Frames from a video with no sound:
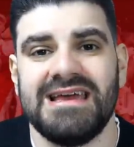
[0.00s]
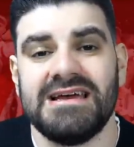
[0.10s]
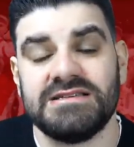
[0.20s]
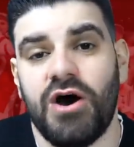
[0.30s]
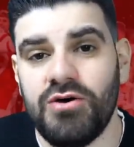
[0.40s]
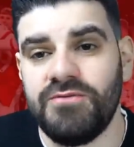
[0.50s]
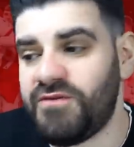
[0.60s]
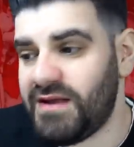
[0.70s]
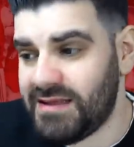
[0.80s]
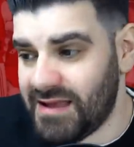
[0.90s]
to
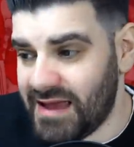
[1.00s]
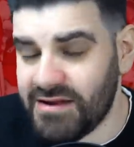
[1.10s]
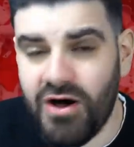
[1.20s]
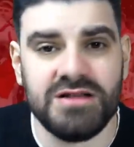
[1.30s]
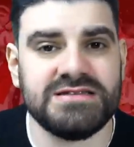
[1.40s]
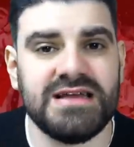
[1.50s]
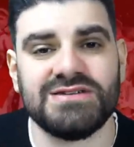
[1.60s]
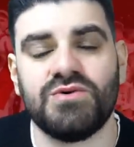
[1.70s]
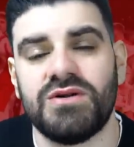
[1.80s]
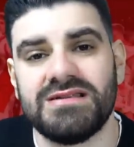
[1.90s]
hopefully enhance that
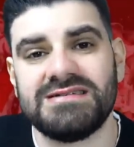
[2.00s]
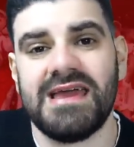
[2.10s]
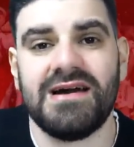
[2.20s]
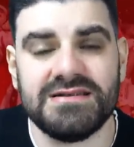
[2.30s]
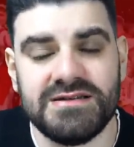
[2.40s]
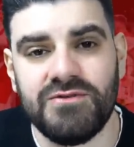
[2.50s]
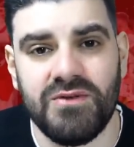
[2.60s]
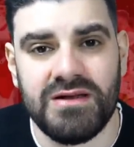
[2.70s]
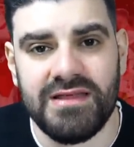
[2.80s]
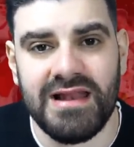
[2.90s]
squad and take us up to
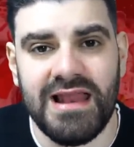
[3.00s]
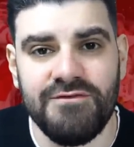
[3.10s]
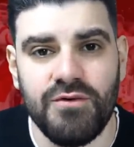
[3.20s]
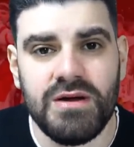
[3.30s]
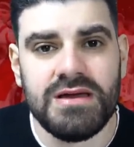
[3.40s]
another level.